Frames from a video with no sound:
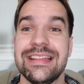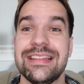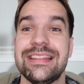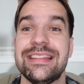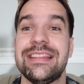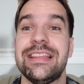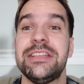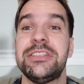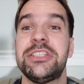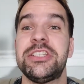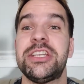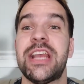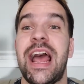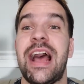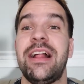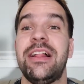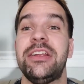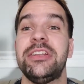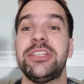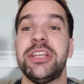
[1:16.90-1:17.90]
the
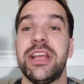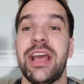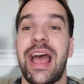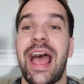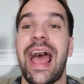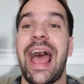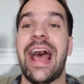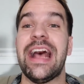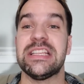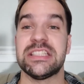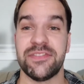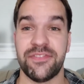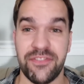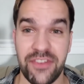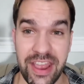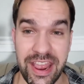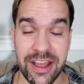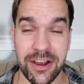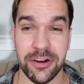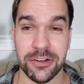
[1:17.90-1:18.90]
challenge has
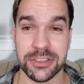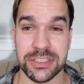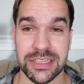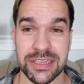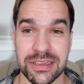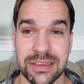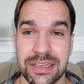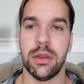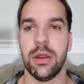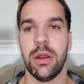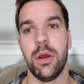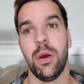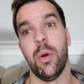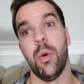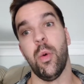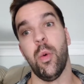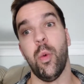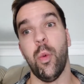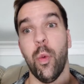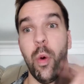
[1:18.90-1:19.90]
failed.
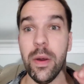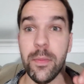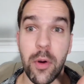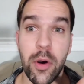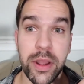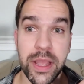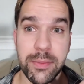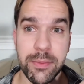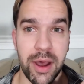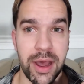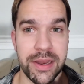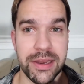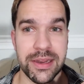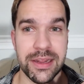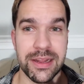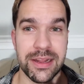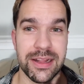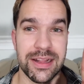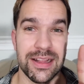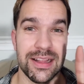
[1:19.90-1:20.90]
One Pokemon.
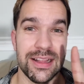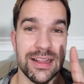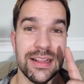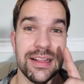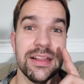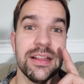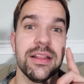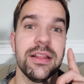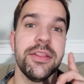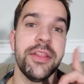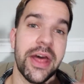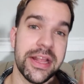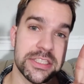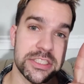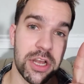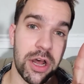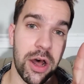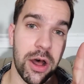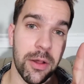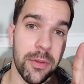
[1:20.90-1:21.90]
That's
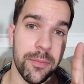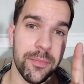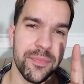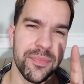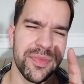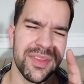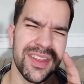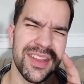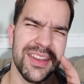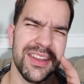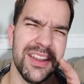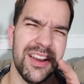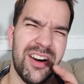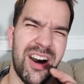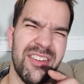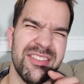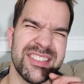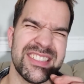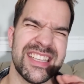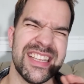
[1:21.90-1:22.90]
all. Now,
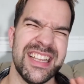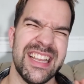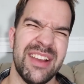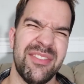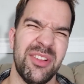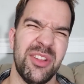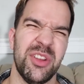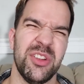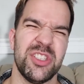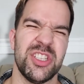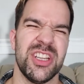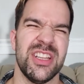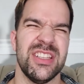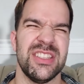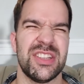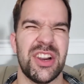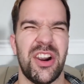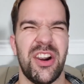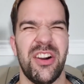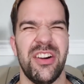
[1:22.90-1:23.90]
obviously, evolutions
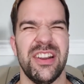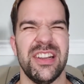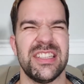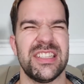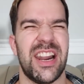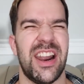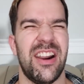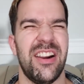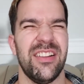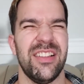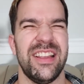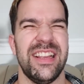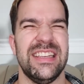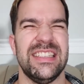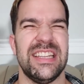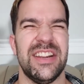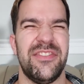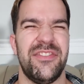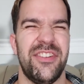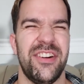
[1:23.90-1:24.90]
are an entirely
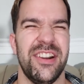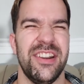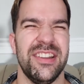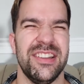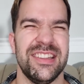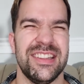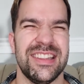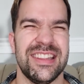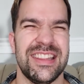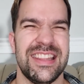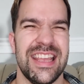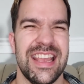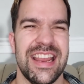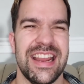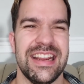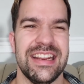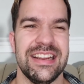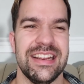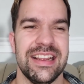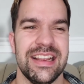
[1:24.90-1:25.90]
different thing.